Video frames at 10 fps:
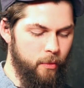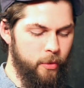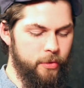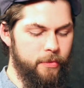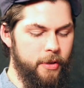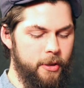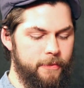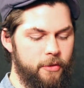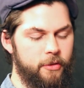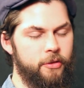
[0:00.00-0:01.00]
When you think
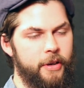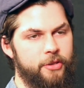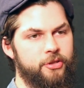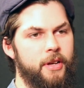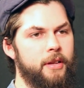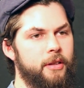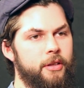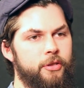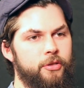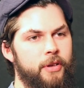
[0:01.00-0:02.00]
of your
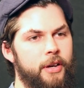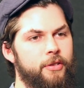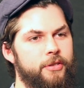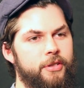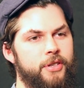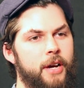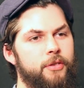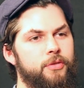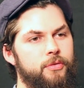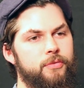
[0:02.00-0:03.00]
nationality and your heritage, how
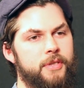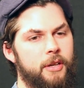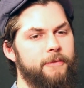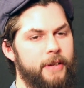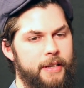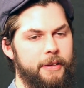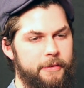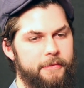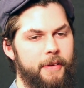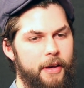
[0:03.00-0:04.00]
do you
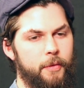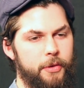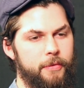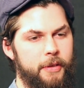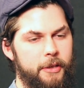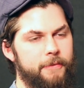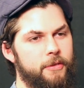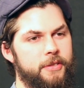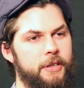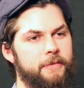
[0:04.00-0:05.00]
self-identify? What do you think of
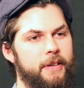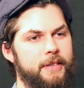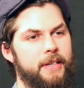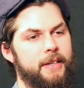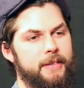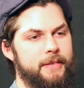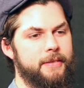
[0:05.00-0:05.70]
yourself as, I guess?